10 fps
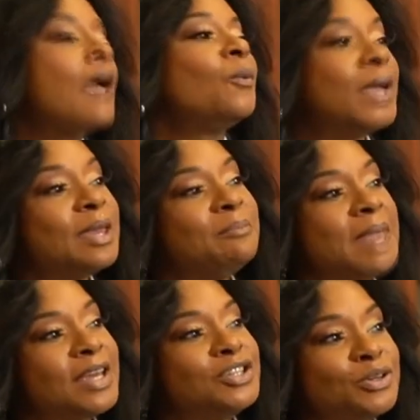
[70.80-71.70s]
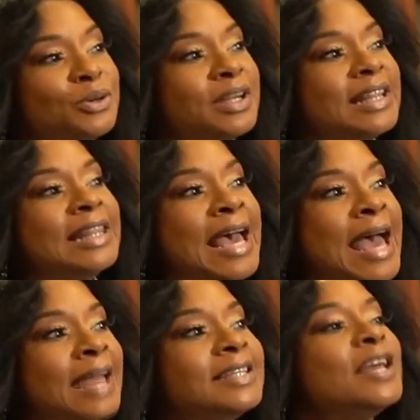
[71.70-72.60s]
We can make sure
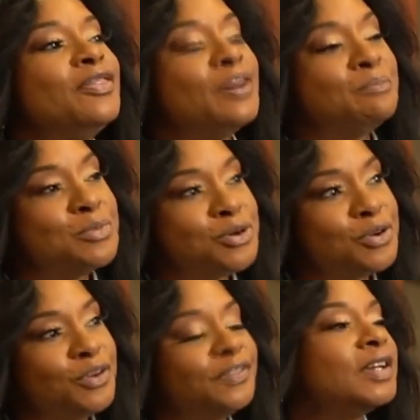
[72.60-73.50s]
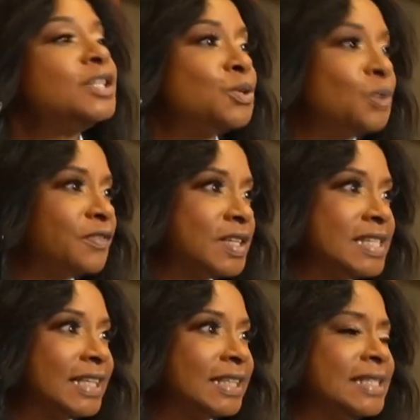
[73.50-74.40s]
that the move to a
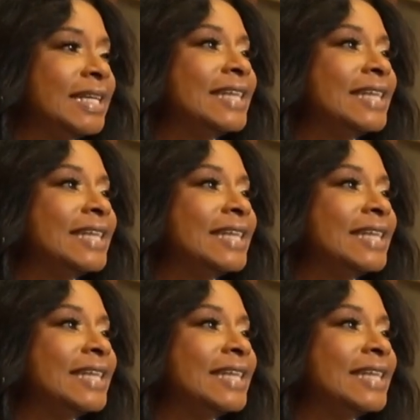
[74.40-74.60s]
facility